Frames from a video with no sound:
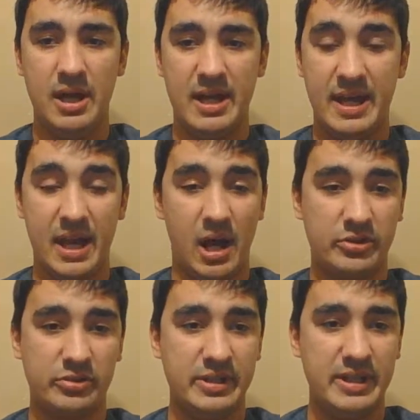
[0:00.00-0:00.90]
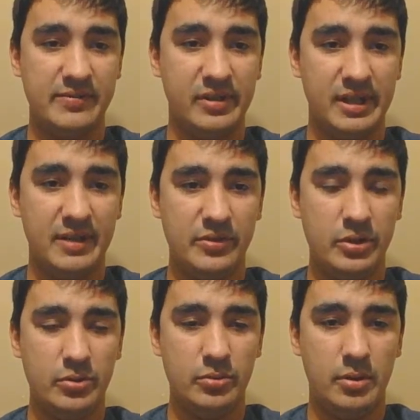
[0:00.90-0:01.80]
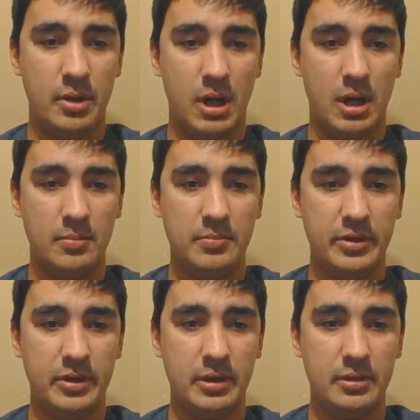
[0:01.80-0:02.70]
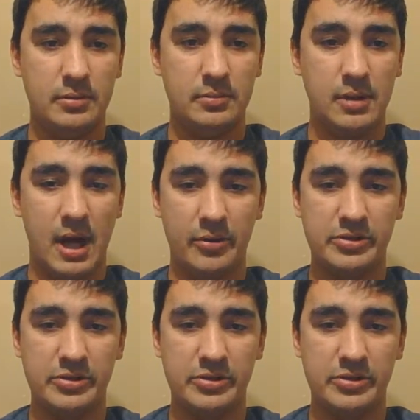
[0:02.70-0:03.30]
it actually even give you how